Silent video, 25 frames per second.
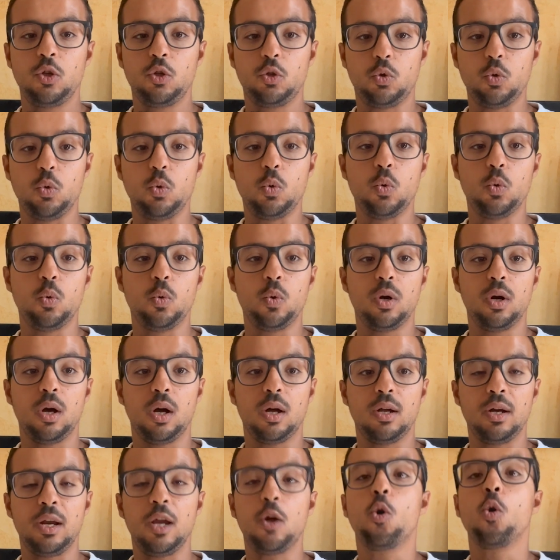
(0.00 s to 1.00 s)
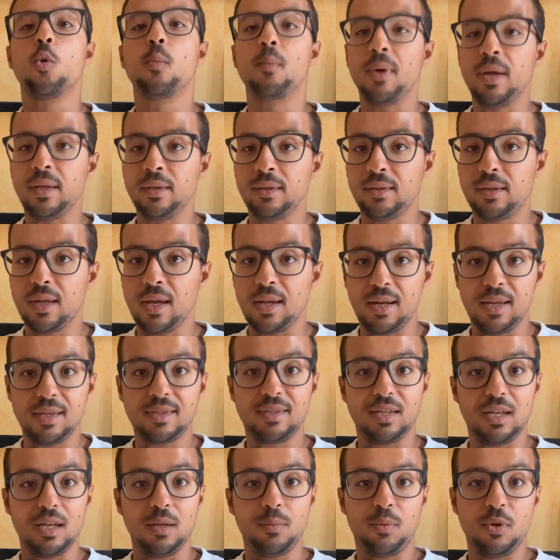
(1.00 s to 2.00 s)
to recommend an
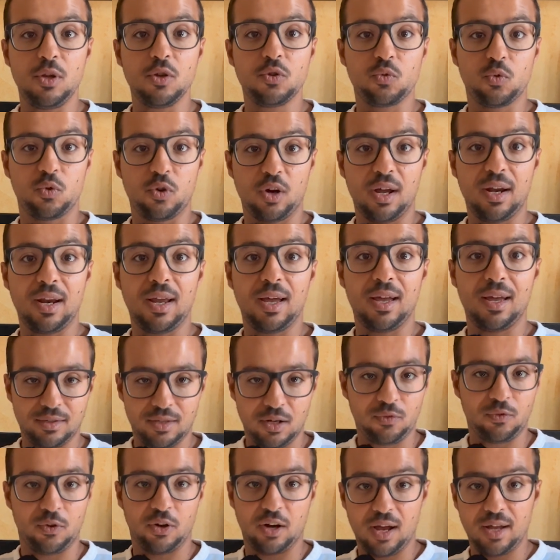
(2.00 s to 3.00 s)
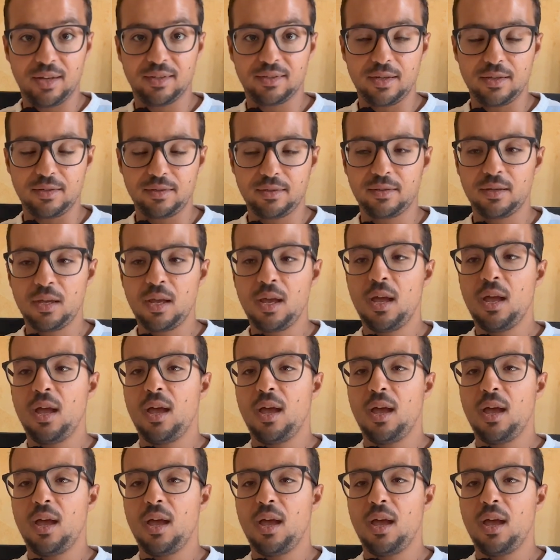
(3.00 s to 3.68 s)
SAP S4HANA server access.